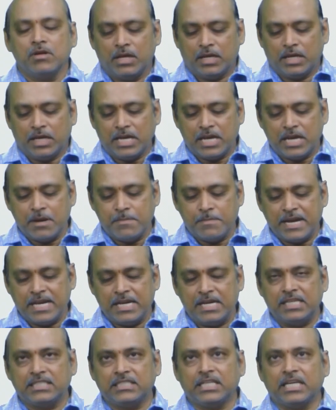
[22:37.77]
E
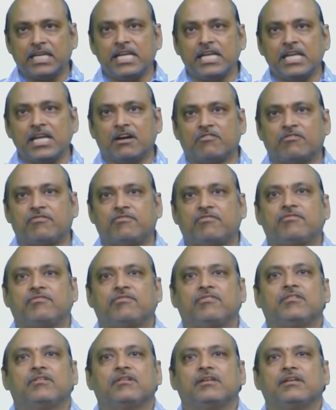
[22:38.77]
minus EF,
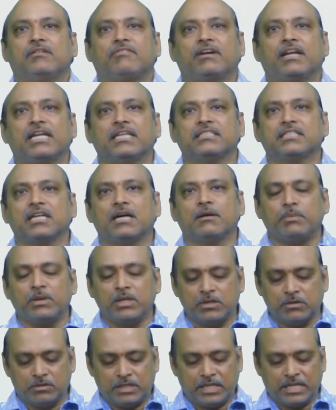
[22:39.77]
for example,
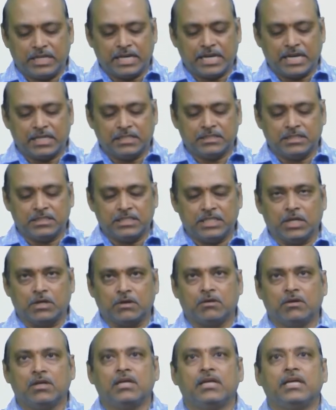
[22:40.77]
you take as 0.
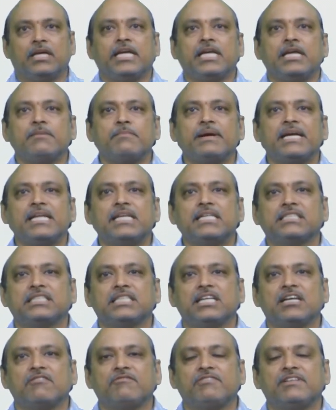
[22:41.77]
E minus
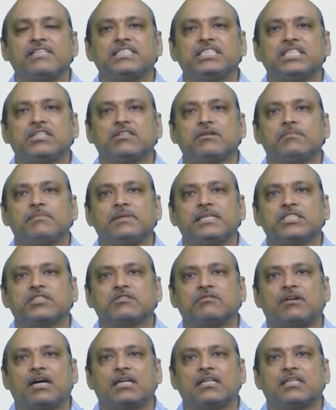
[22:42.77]
EF is 0 means
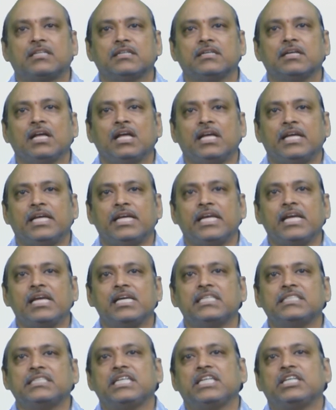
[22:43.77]
what?
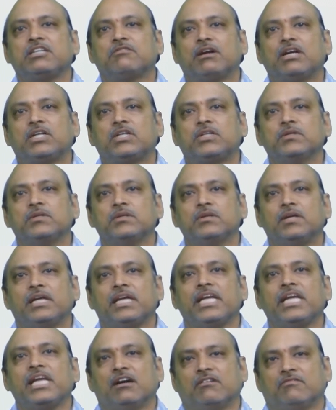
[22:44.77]
E is equal to
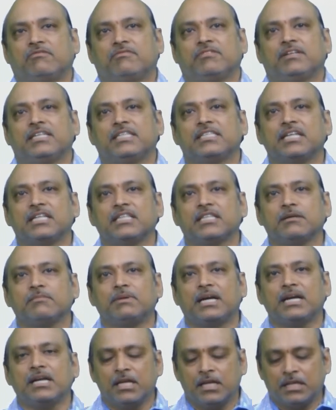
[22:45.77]
EF. It is nothing
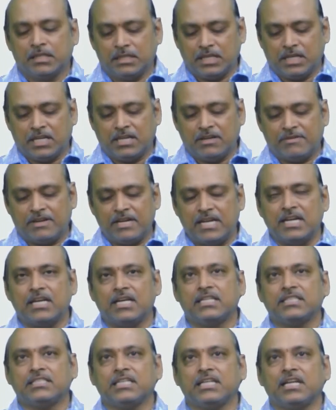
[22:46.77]
but the given
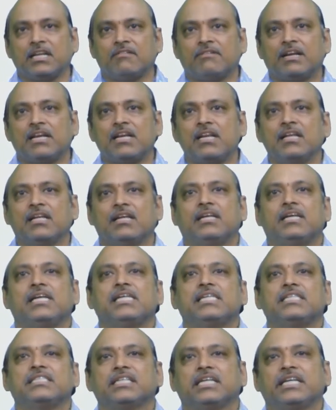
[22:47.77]
energy level
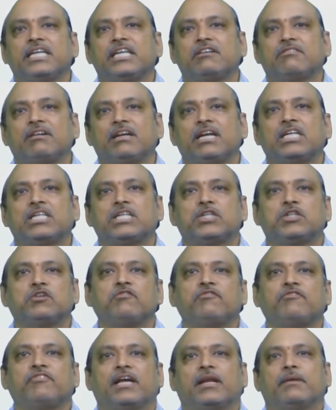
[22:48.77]
is equivalent to
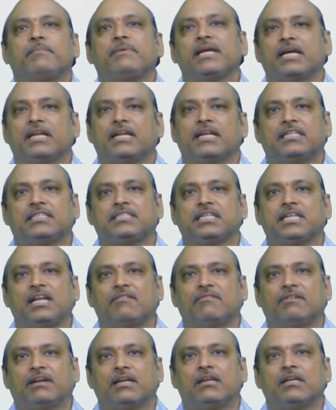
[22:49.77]
Fermi energy
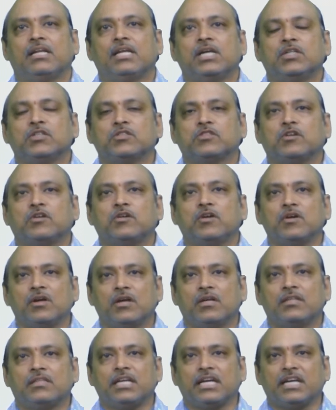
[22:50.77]
level. So,
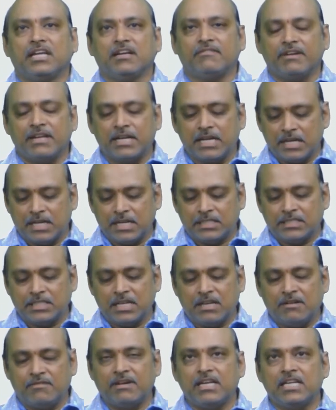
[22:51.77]
the given energy
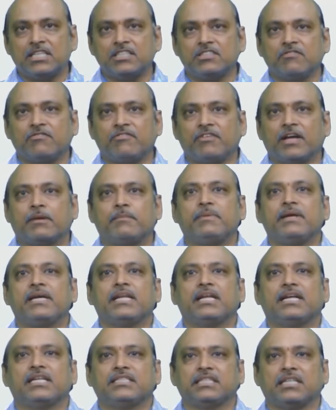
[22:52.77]
level is Fermi
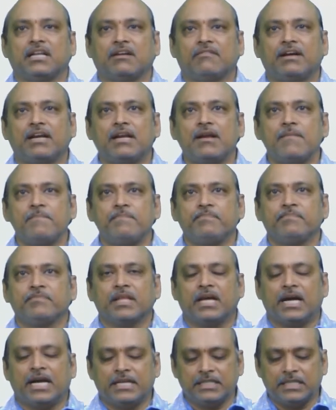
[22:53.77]
energy level
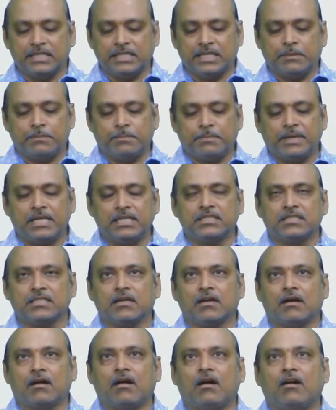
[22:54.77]
and the temperature
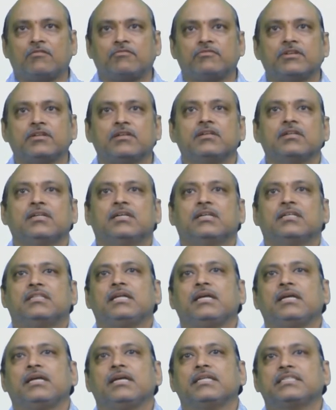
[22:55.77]
of
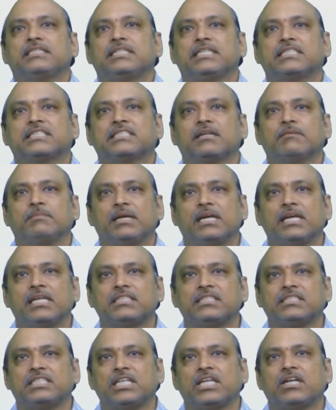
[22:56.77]
the system is
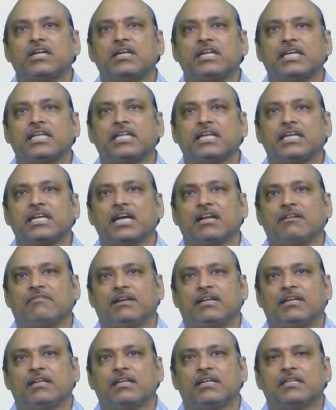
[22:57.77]
0 degree
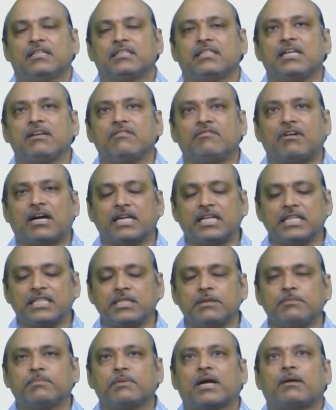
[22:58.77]
Kelvin. Then what is
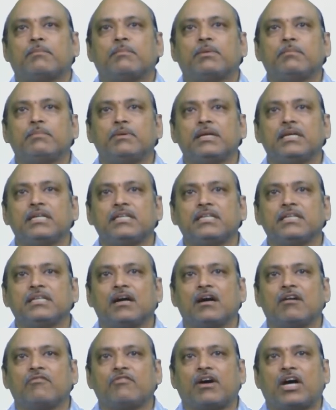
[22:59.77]
the probability
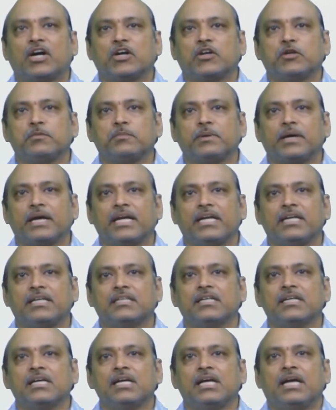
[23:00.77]
of
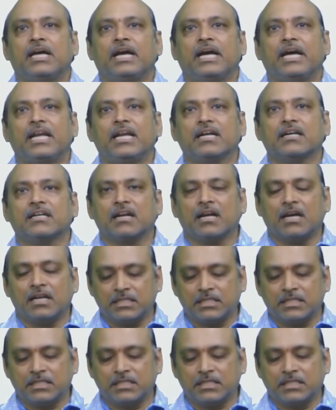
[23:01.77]
occupying electrons